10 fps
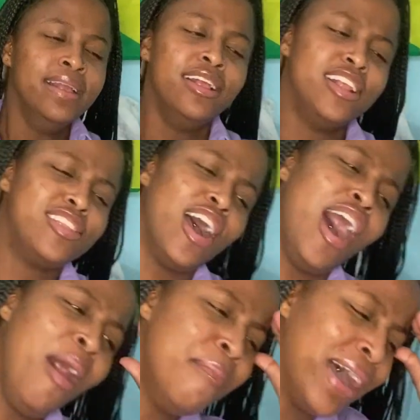
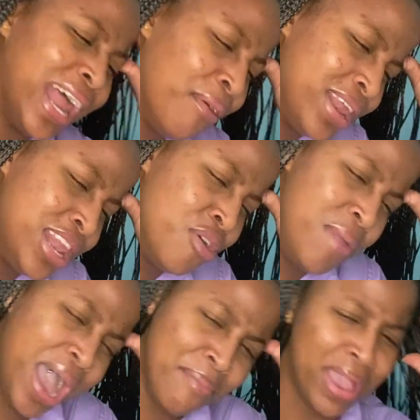Don't bother with it, do me
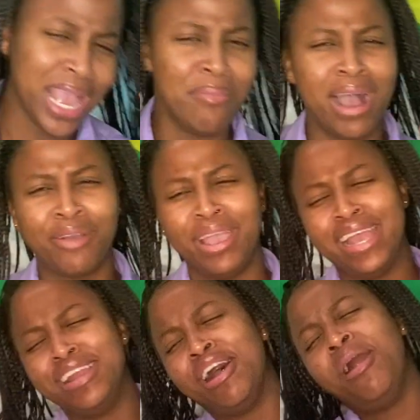I beg you, McQueen,
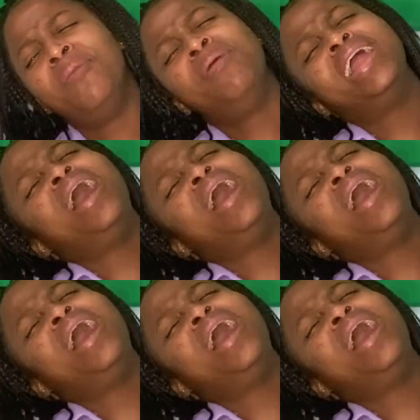don't bother